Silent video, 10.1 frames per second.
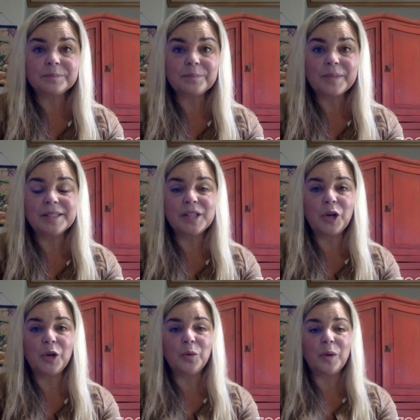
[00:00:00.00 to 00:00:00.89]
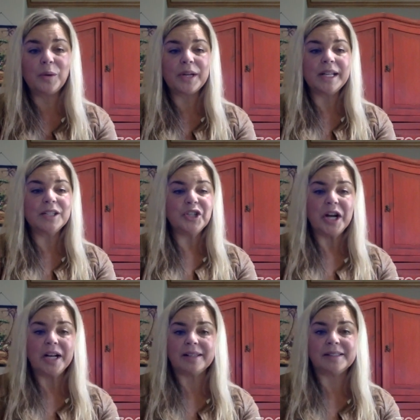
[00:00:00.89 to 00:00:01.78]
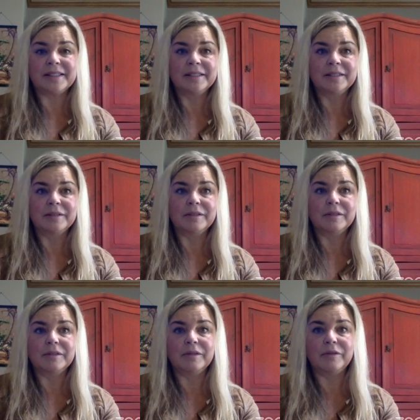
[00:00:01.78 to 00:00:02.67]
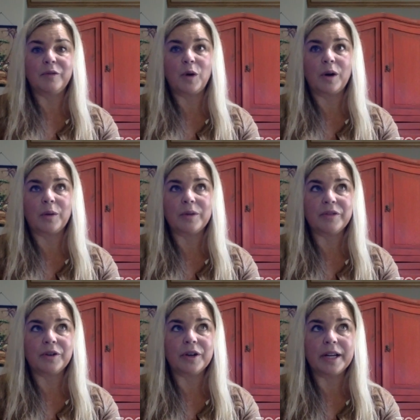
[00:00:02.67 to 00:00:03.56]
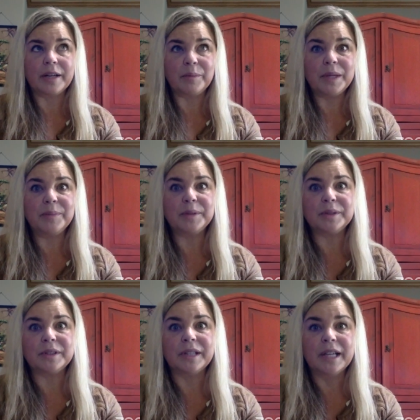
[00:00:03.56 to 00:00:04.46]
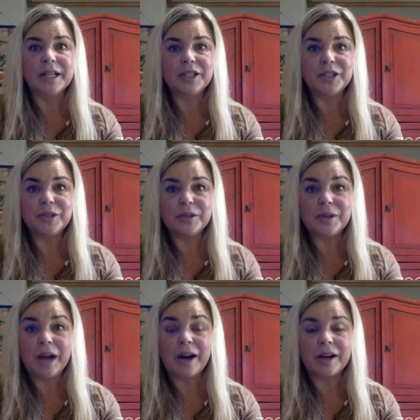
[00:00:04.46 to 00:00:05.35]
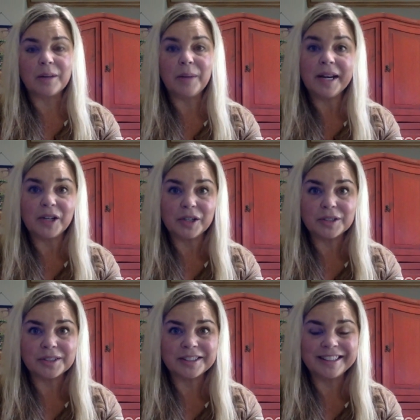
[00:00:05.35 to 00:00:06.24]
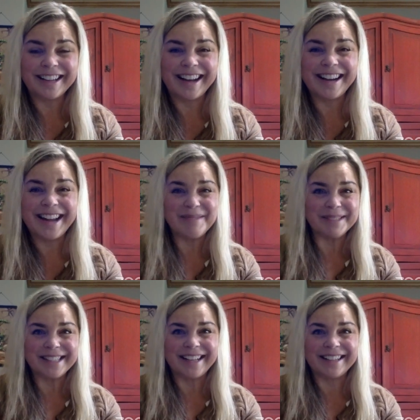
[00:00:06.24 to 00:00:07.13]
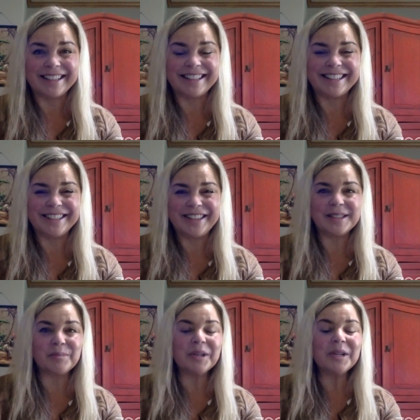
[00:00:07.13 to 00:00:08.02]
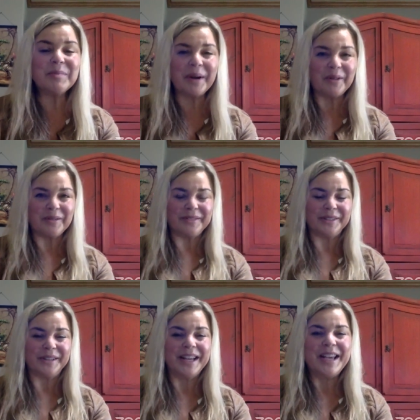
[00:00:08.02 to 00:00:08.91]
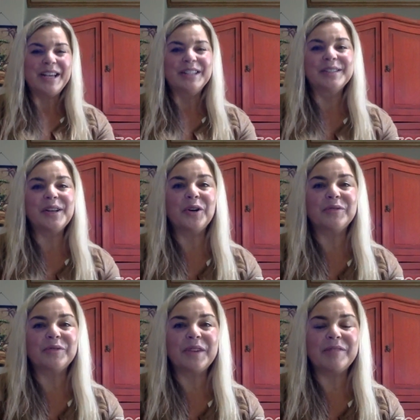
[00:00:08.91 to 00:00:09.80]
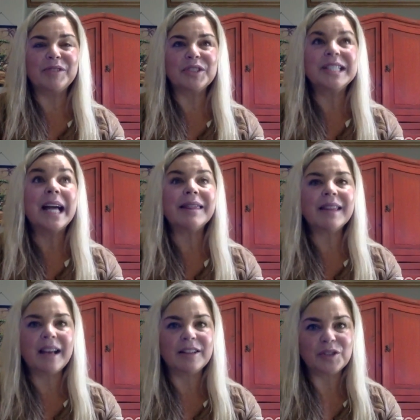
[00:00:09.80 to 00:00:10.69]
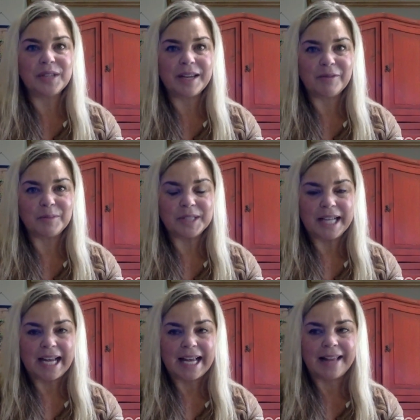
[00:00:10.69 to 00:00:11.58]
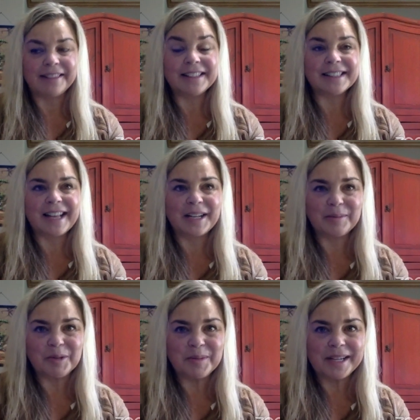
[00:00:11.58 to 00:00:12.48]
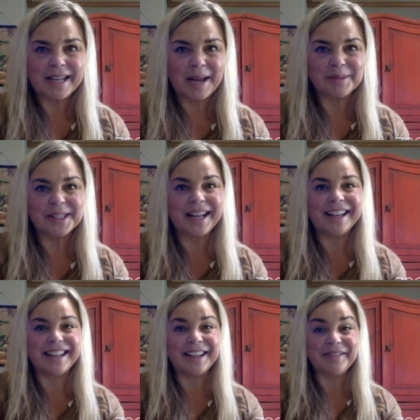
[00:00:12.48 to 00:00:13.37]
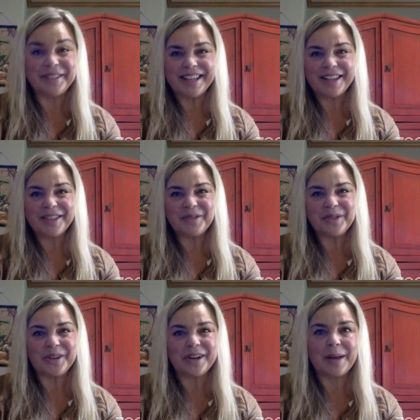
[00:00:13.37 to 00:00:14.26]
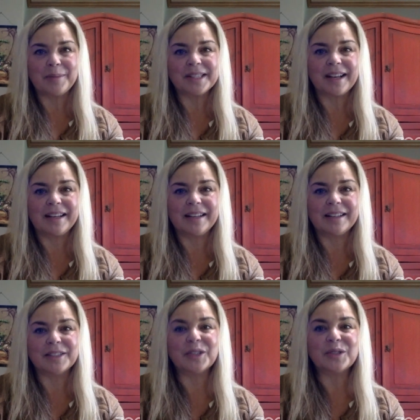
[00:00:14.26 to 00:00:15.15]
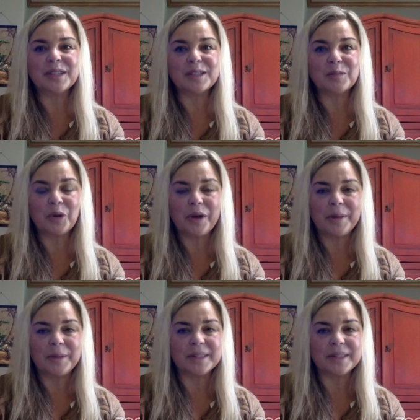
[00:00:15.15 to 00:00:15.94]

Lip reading: So we were getting checks for referring people to our competitors on Amazon. That's pretty powerful. So if there's nothing else you take from today, at least sign up to be an Amazon affiliate through their Amazon Associates program.